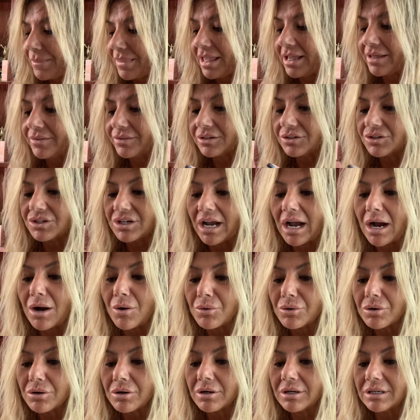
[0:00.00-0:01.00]
and the
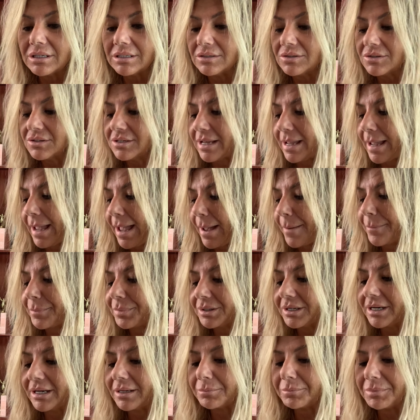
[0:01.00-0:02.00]
tower is
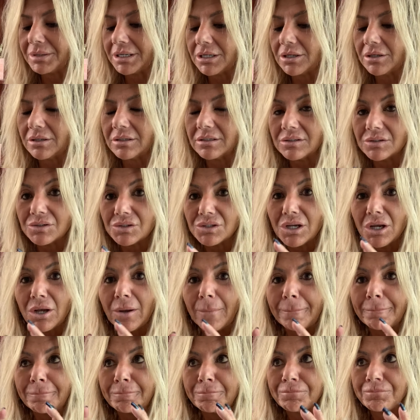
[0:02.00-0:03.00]
happening because
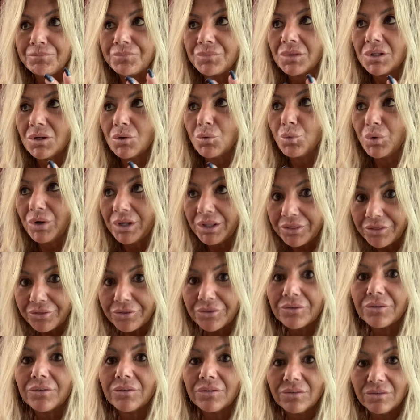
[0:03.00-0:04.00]
with
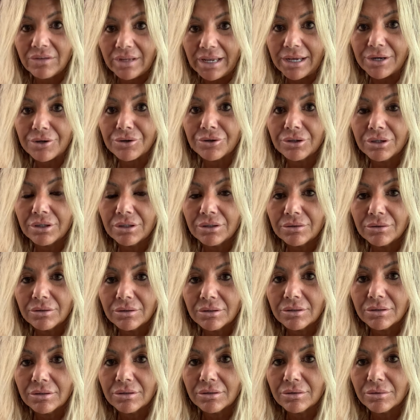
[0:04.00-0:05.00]
Saturn
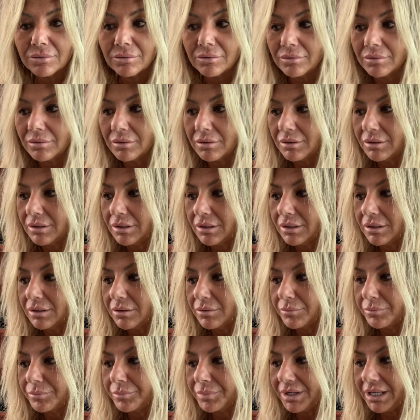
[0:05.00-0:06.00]

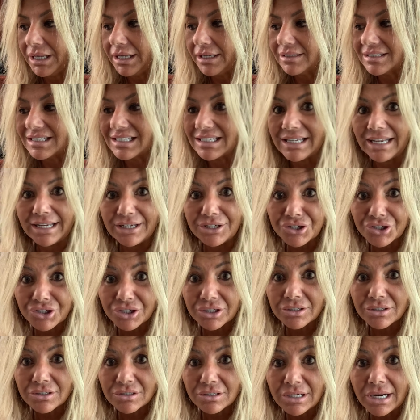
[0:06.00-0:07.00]
being
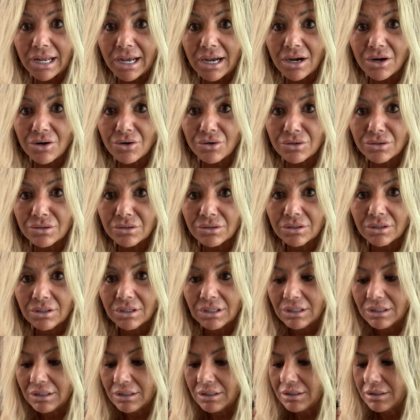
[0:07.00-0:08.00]
stationed now,
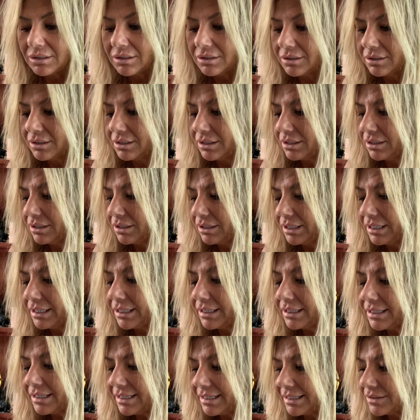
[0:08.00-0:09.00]

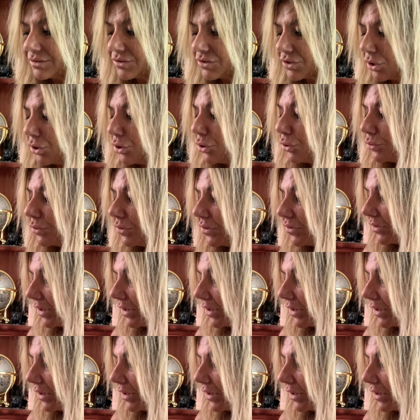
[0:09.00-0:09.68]
in its own